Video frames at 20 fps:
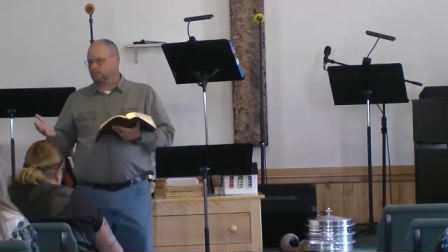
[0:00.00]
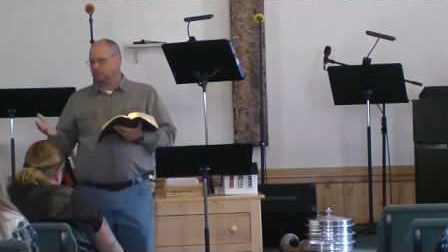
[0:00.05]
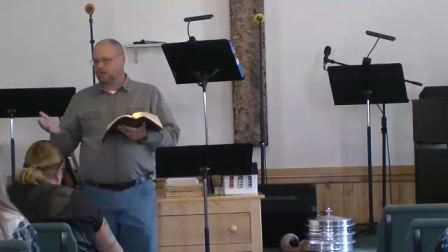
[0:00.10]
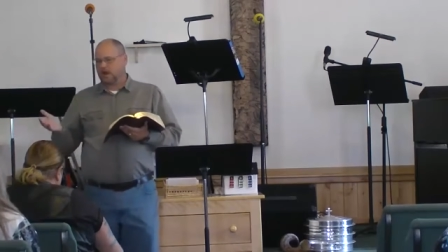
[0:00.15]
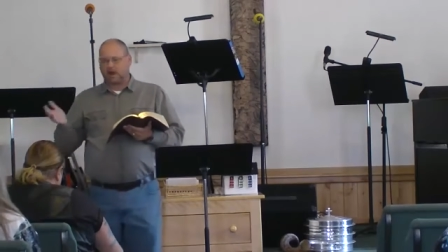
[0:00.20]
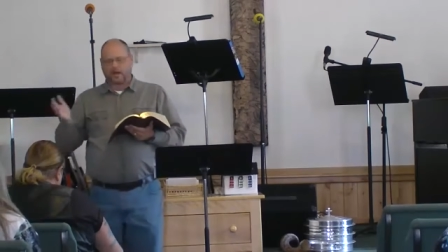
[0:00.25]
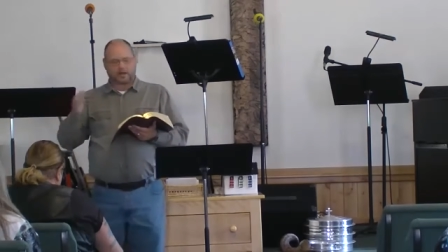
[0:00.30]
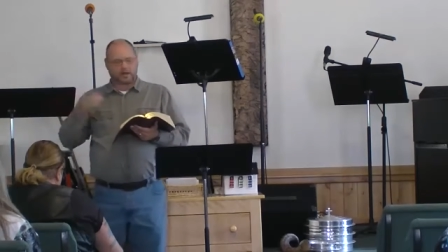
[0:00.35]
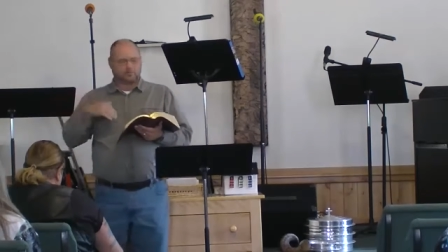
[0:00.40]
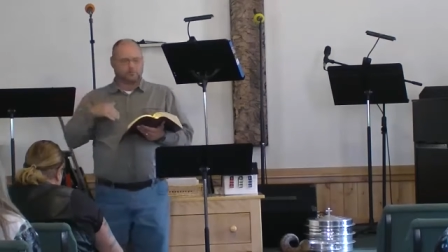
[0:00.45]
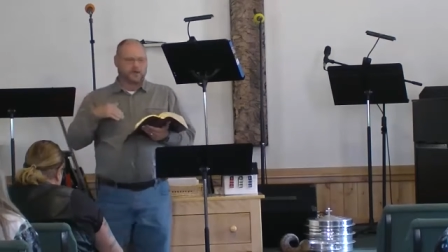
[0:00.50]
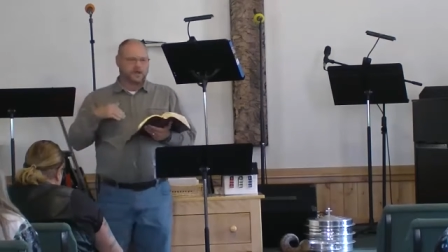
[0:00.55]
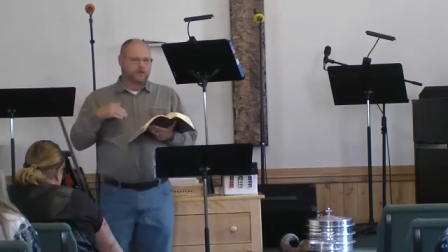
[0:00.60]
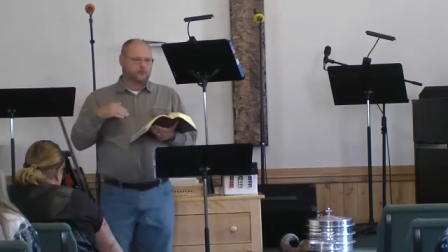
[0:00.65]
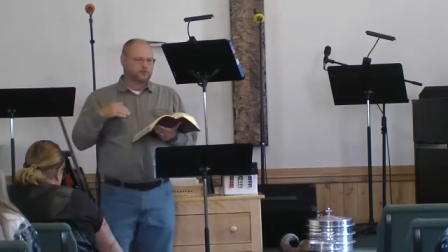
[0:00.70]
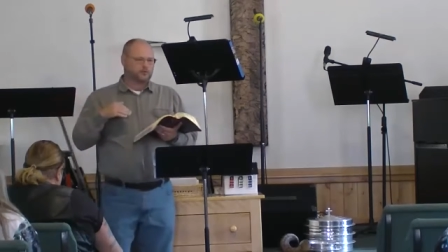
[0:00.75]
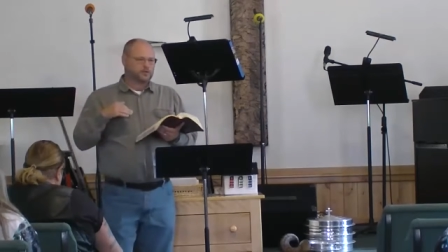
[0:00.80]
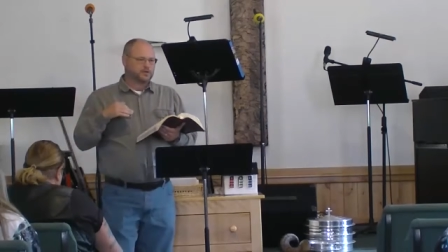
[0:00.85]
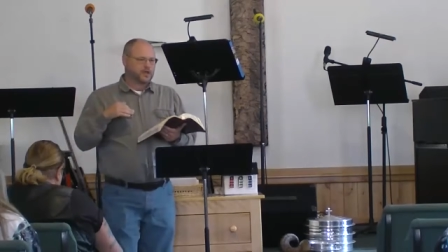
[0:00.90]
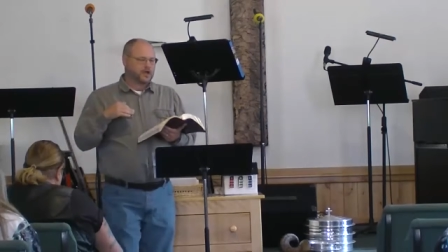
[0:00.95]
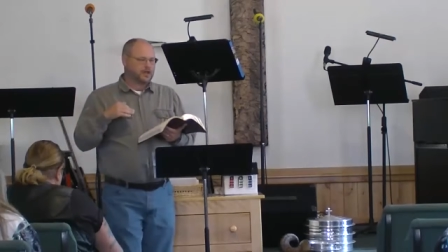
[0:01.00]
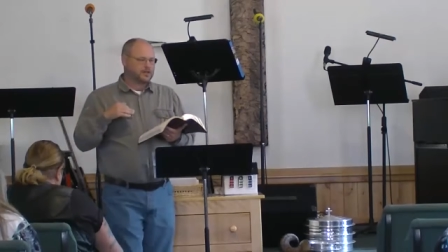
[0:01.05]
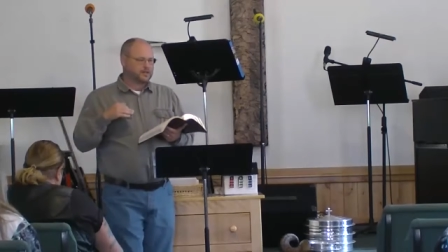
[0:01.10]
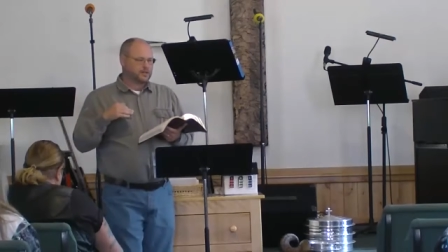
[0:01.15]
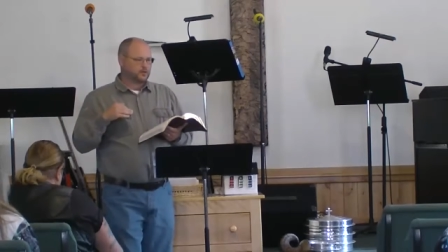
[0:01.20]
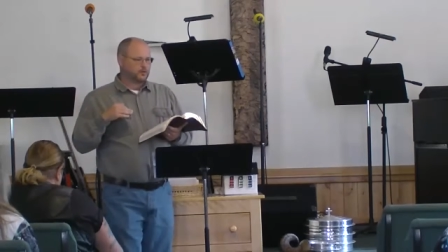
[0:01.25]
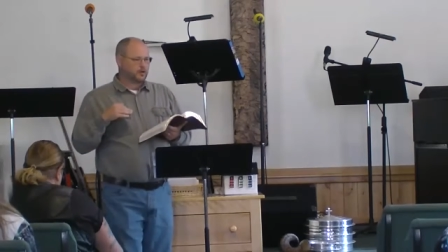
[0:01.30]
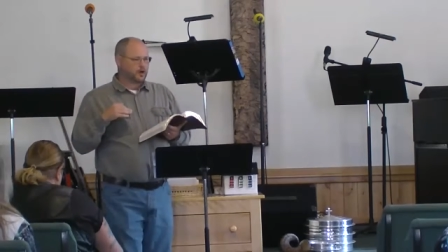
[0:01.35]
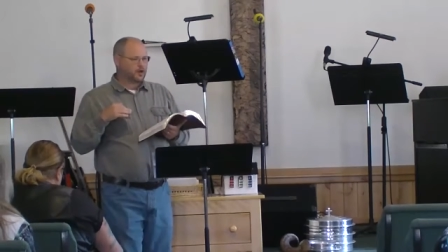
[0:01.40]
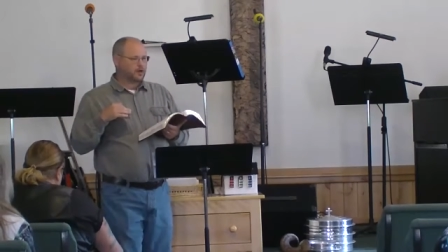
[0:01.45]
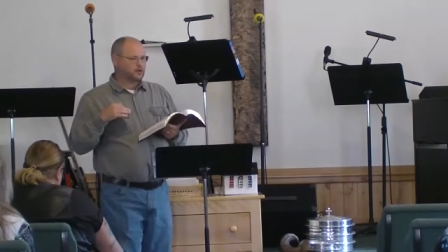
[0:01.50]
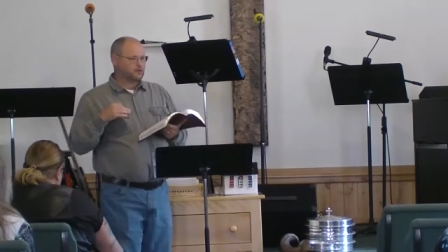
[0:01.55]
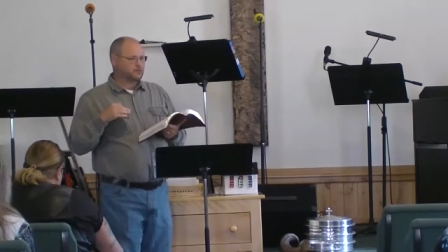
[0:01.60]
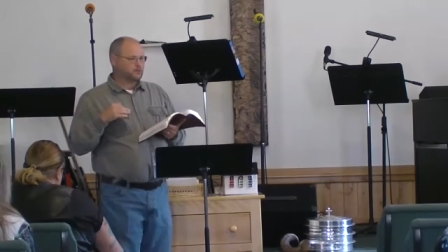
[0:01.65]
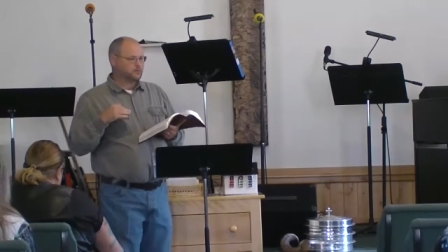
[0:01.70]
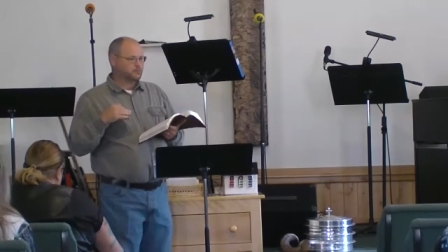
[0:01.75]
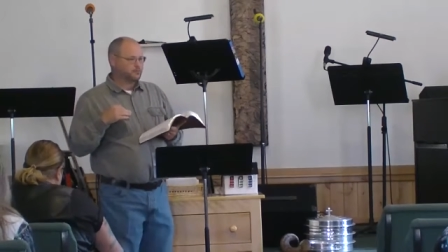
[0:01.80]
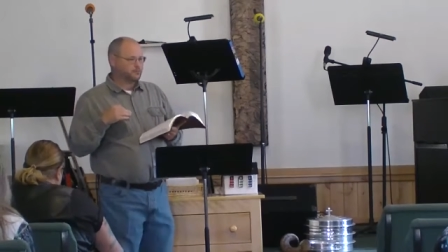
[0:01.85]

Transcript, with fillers: knocking them down for tithing, right?